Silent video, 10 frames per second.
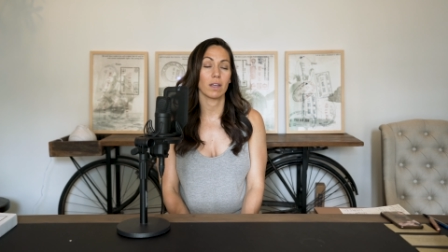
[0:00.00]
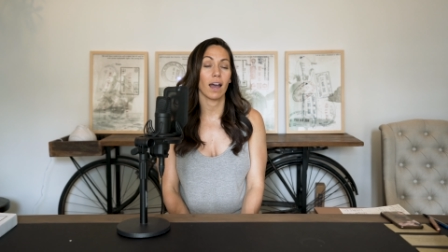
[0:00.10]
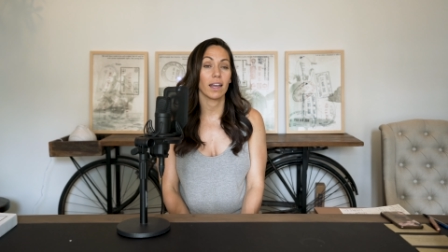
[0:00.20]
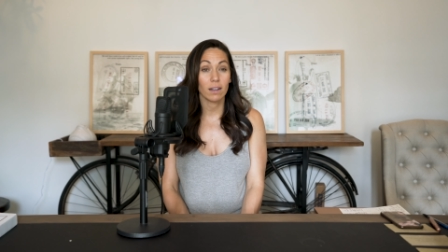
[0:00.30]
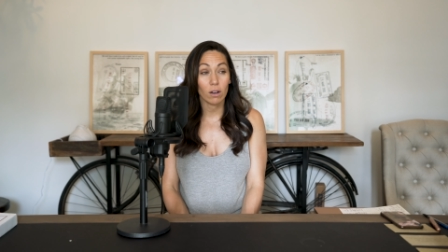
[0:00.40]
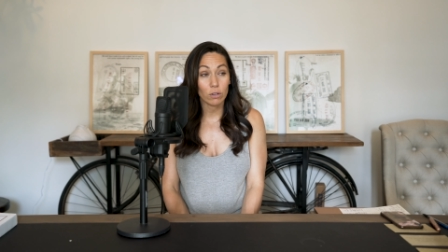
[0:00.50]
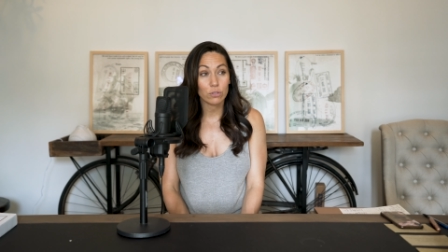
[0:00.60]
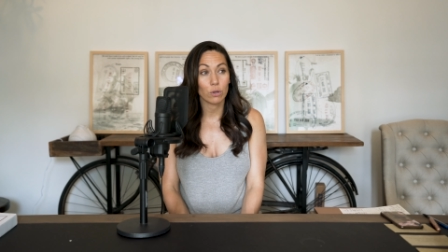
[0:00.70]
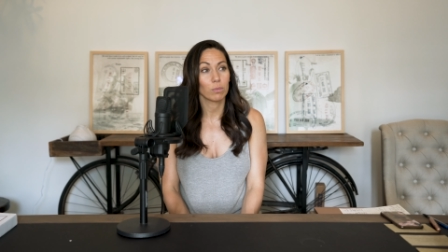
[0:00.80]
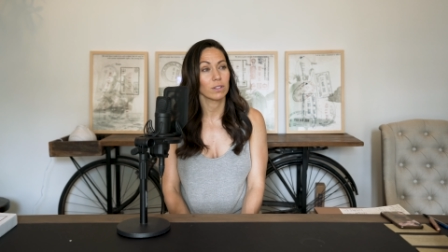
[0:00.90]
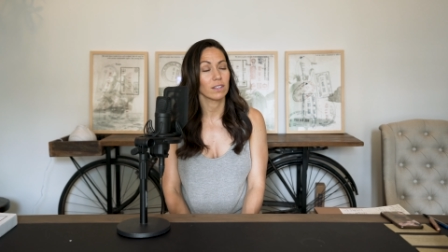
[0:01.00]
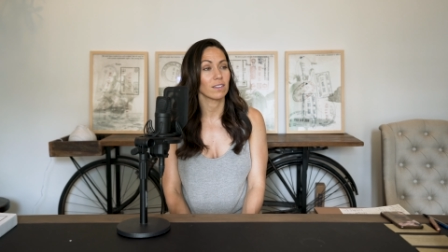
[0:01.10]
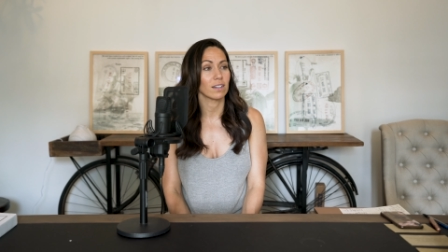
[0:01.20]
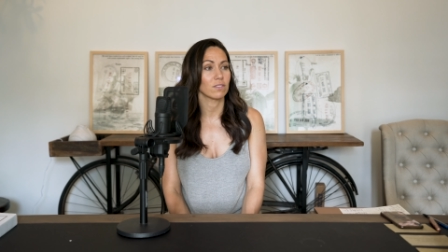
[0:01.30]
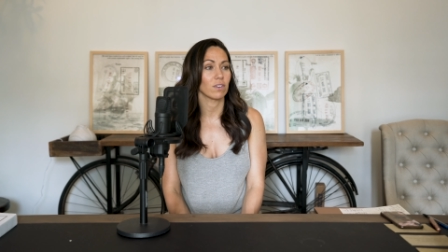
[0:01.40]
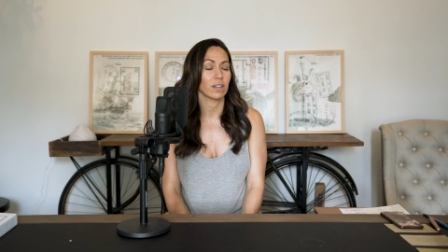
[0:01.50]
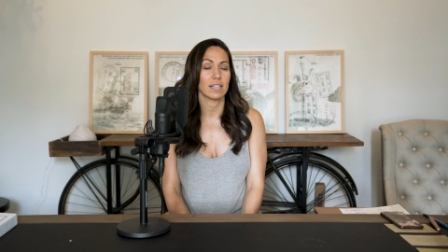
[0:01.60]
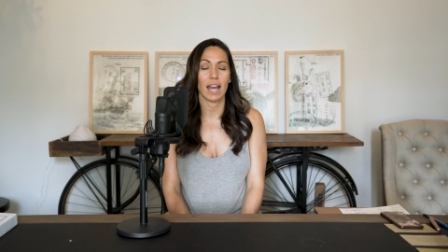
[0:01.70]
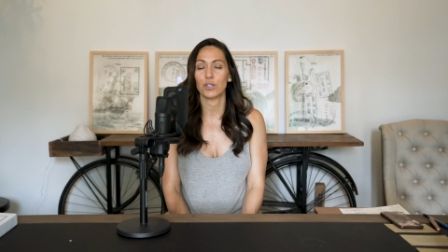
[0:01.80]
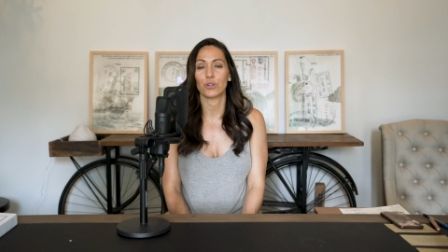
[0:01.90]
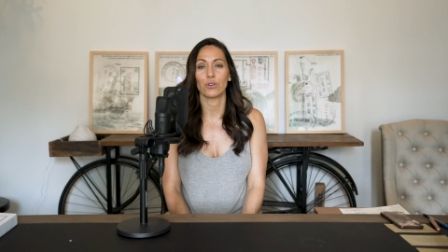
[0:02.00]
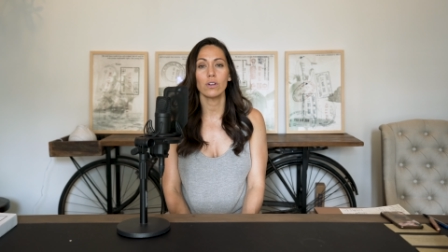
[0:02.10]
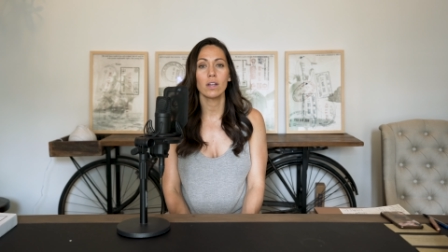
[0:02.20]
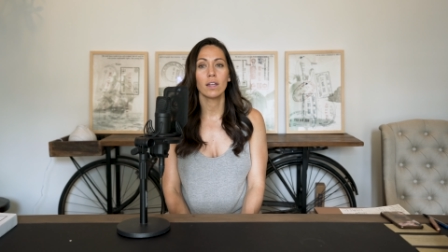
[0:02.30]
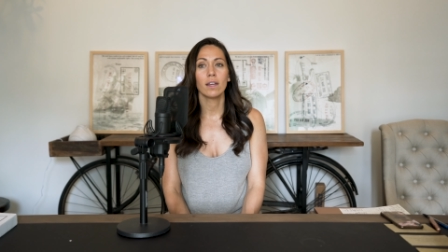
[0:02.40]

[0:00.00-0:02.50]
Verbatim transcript: I also believe that it's very natural